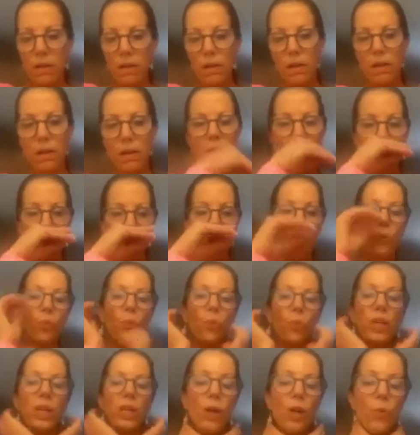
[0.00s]
Well, we've
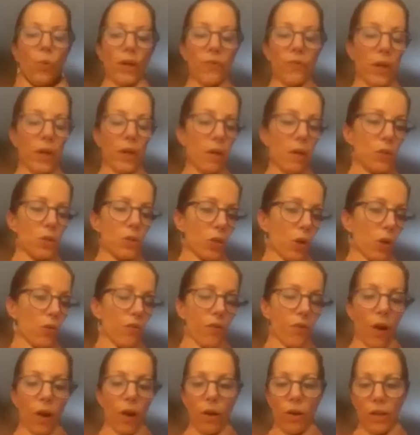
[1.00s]
come so far,
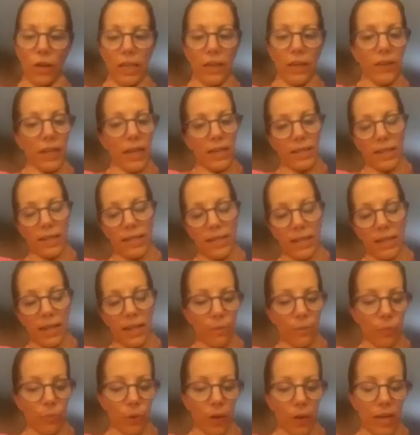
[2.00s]
even as I said in
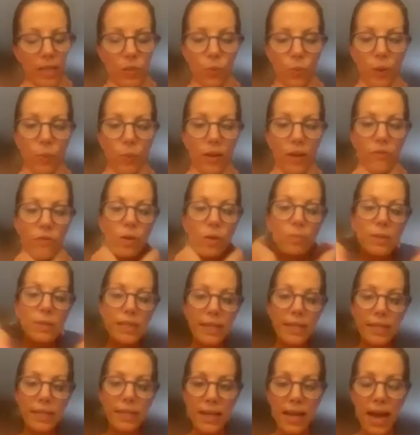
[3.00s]
breast, we went from
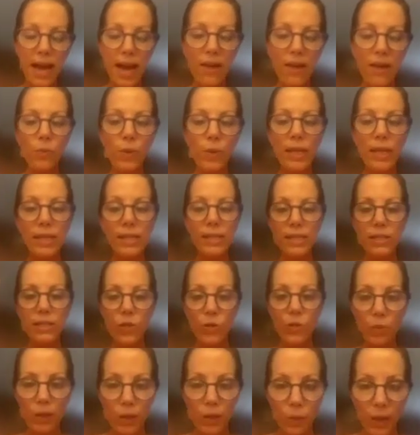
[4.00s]
6.5 weeks to 3
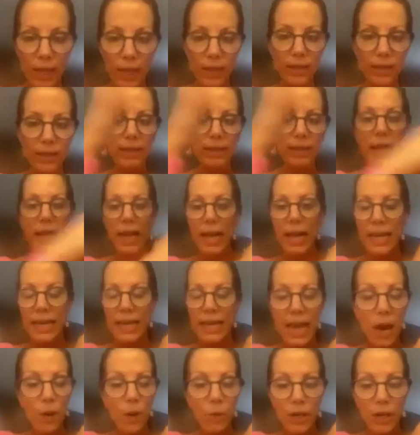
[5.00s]
weeks, and now
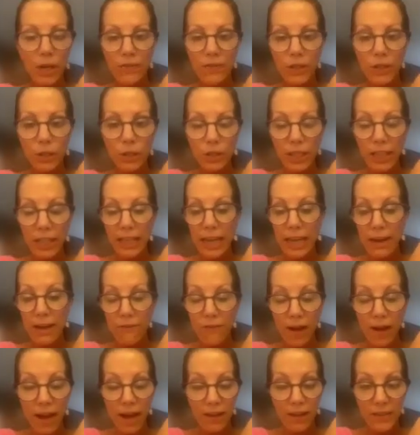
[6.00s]
we're even looking at
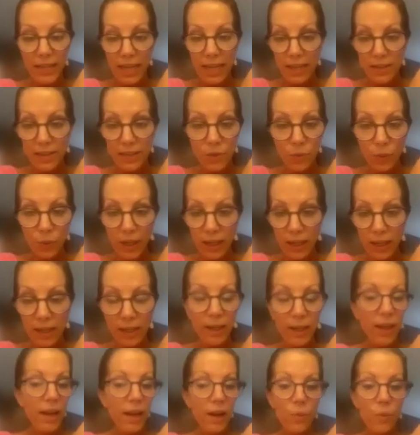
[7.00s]
5 days a week.
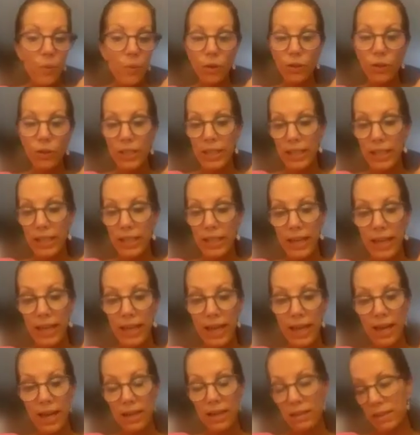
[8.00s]
We're looking
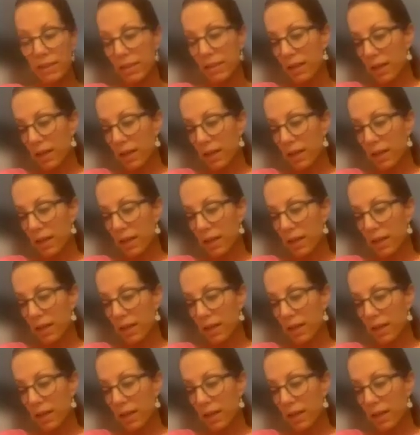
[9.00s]
at